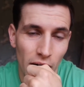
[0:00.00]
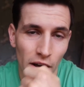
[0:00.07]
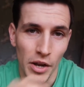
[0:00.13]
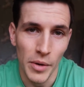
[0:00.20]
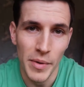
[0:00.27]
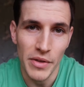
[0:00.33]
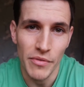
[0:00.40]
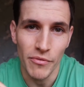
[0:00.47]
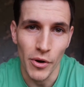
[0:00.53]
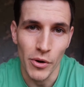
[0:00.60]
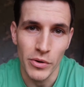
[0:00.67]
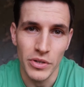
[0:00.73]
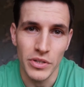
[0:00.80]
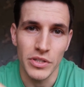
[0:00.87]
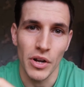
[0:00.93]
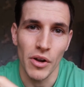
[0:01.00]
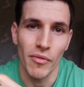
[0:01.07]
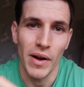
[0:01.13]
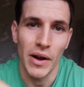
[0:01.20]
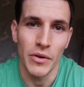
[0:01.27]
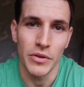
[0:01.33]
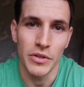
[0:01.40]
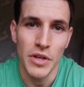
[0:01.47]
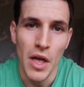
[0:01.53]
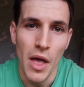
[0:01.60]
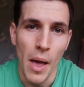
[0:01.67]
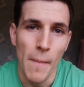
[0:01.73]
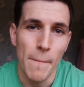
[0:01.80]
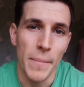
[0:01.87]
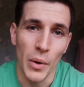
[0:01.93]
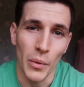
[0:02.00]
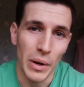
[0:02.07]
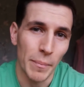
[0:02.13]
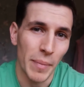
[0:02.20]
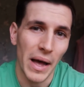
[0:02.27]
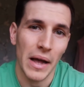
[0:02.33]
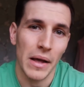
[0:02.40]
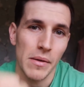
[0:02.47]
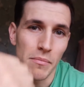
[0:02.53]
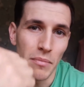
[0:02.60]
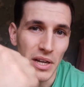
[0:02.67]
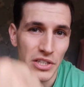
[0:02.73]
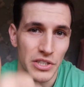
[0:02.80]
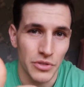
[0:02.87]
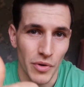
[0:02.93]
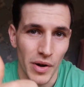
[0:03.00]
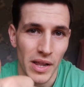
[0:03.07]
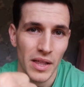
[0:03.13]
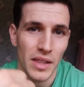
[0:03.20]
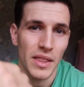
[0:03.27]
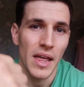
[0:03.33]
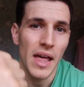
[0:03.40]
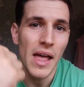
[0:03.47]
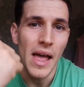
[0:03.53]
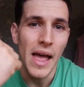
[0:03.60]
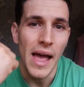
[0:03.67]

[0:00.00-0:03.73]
are going to be focused around building back my strength